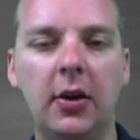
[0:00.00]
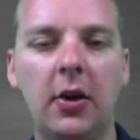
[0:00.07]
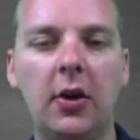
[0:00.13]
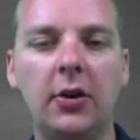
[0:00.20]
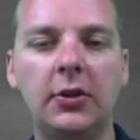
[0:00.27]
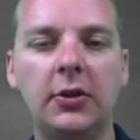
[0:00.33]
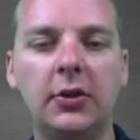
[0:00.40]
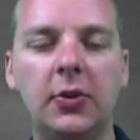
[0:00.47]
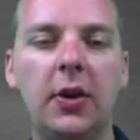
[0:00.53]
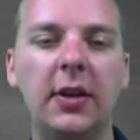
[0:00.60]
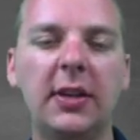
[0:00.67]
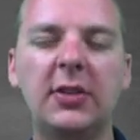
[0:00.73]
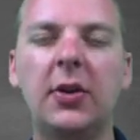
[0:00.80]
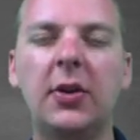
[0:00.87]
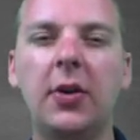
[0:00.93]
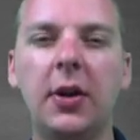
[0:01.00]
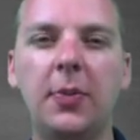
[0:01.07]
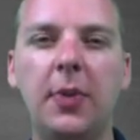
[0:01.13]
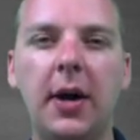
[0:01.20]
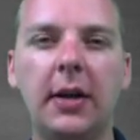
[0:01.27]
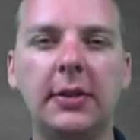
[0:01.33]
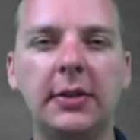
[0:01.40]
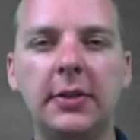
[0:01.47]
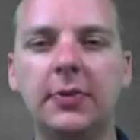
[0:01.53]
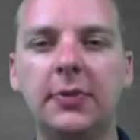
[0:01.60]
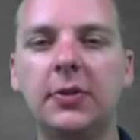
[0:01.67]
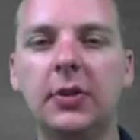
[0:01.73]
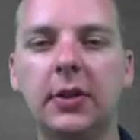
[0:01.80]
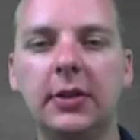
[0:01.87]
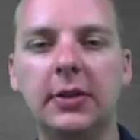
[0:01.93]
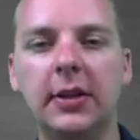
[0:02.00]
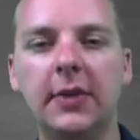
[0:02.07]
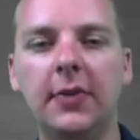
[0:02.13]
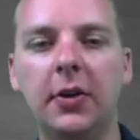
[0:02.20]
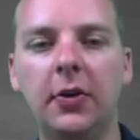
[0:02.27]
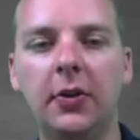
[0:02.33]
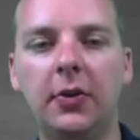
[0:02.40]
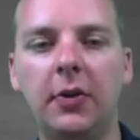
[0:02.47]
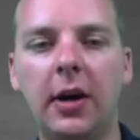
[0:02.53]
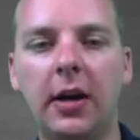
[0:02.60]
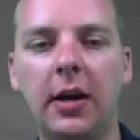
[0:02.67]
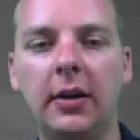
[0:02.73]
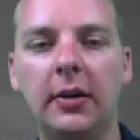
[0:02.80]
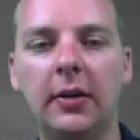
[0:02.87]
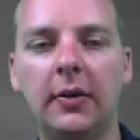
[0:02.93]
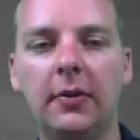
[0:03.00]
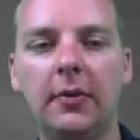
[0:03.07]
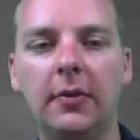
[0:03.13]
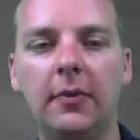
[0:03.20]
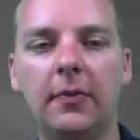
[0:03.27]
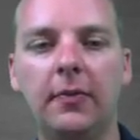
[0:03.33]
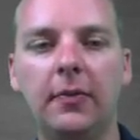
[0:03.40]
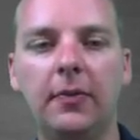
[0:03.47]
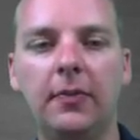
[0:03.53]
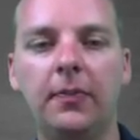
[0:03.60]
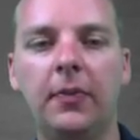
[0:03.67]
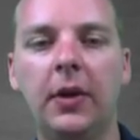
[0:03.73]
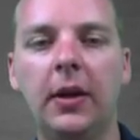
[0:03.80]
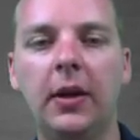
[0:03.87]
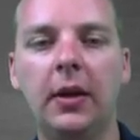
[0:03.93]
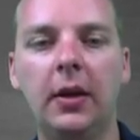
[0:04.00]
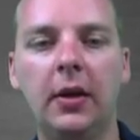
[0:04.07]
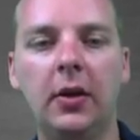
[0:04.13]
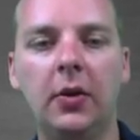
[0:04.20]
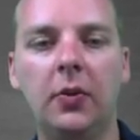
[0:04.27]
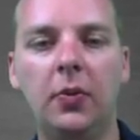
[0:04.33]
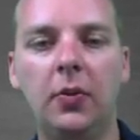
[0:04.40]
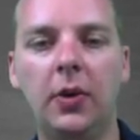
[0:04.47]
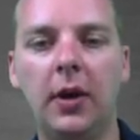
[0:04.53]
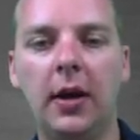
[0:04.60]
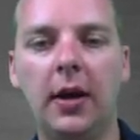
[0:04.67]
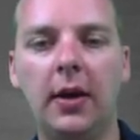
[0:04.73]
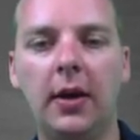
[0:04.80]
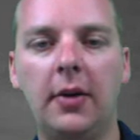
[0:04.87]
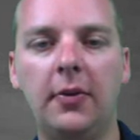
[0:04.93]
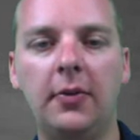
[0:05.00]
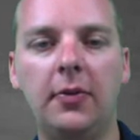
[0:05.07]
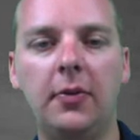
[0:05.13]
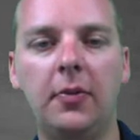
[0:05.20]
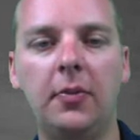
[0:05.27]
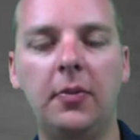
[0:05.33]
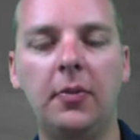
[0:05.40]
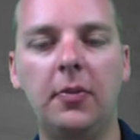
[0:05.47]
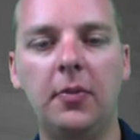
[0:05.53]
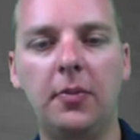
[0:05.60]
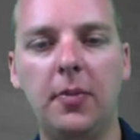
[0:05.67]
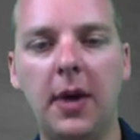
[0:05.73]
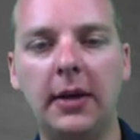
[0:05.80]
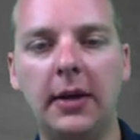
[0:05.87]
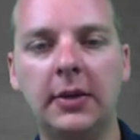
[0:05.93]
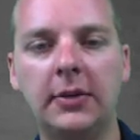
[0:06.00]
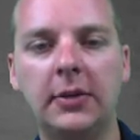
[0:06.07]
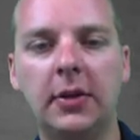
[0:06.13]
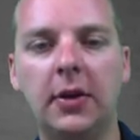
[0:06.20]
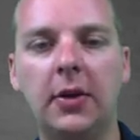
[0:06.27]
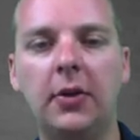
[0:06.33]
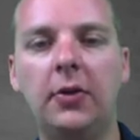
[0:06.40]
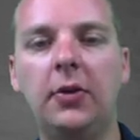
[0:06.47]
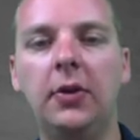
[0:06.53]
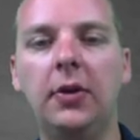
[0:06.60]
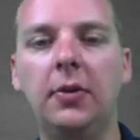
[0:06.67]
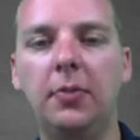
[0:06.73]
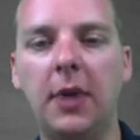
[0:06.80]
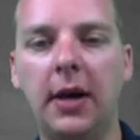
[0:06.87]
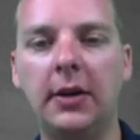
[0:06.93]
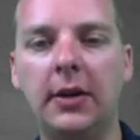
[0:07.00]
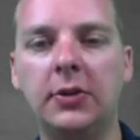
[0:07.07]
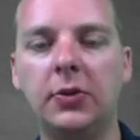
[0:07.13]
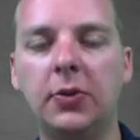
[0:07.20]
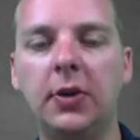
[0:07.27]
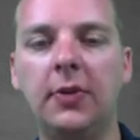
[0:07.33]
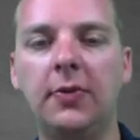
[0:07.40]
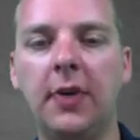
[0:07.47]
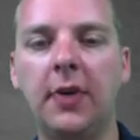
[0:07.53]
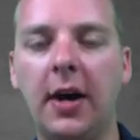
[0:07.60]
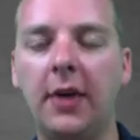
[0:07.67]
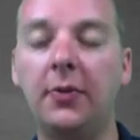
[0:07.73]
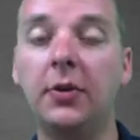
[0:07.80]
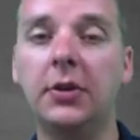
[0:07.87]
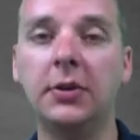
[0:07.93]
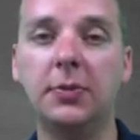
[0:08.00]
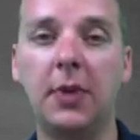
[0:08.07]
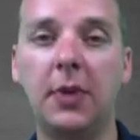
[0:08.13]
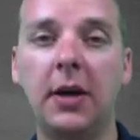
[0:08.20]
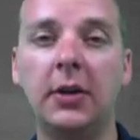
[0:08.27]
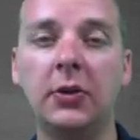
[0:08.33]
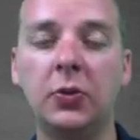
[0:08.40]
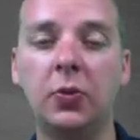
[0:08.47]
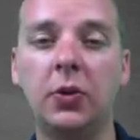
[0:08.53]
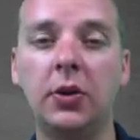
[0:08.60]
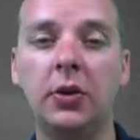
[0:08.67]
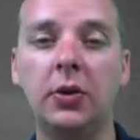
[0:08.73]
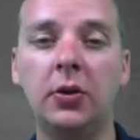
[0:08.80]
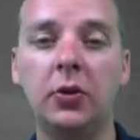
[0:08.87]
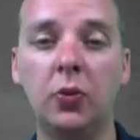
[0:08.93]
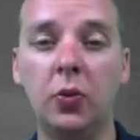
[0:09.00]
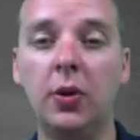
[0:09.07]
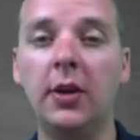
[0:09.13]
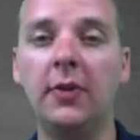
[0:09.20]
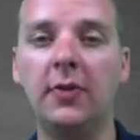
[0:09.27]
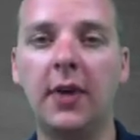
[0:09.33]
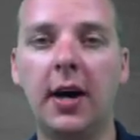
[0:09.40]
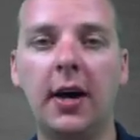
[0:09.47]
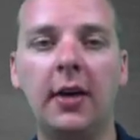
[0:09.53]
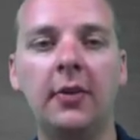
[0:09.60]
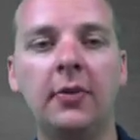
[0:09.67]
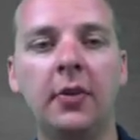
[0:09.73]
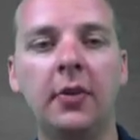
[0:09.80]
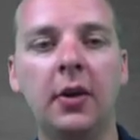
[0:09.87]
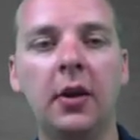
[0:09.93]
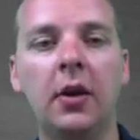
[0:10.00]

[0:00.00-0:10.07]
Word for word: r squared. That's already positive, so let's leave it on the right we have minus 100, minus 25, which is minus 125,